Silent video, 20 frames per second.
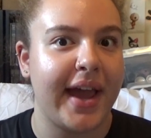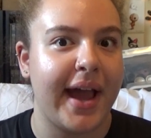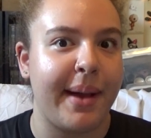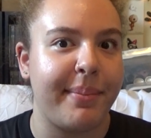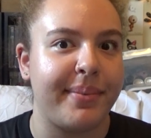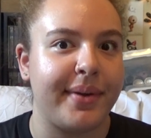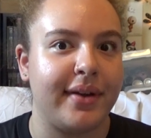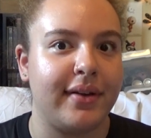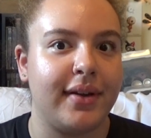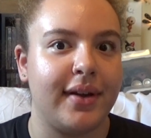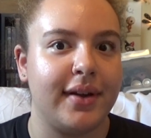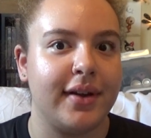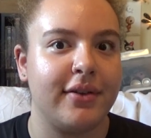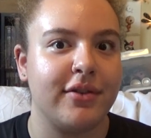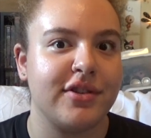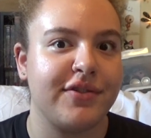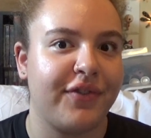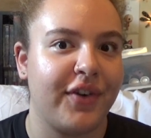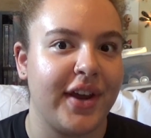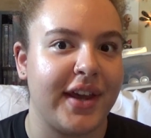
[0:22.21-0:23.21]
happened and it
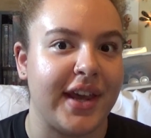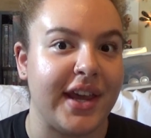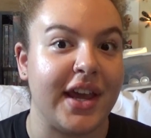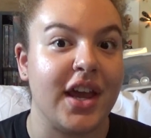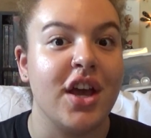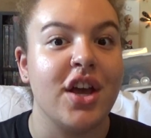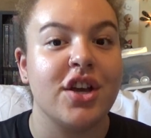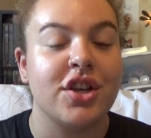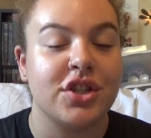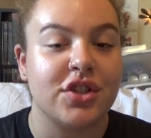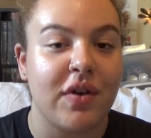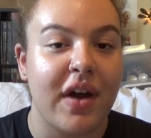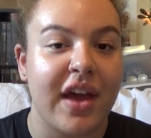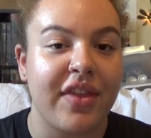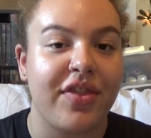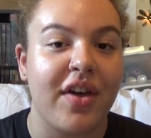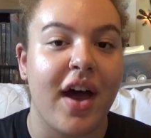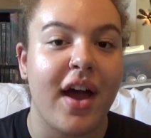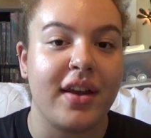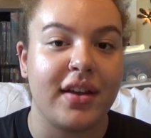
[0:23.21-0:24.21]
was freaky. So
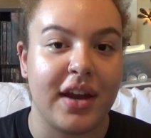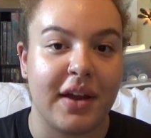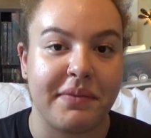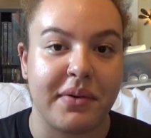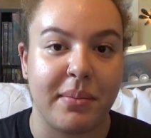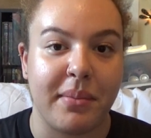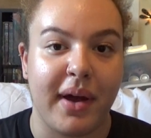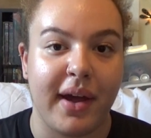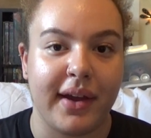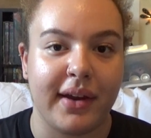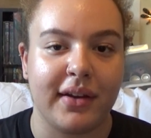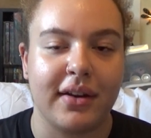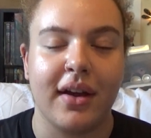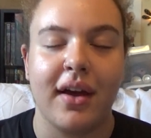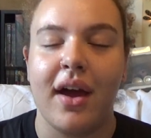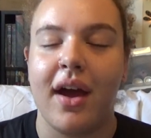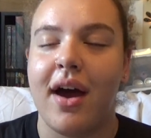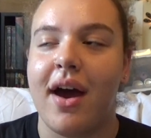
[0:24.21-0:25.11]
I thought, never mind.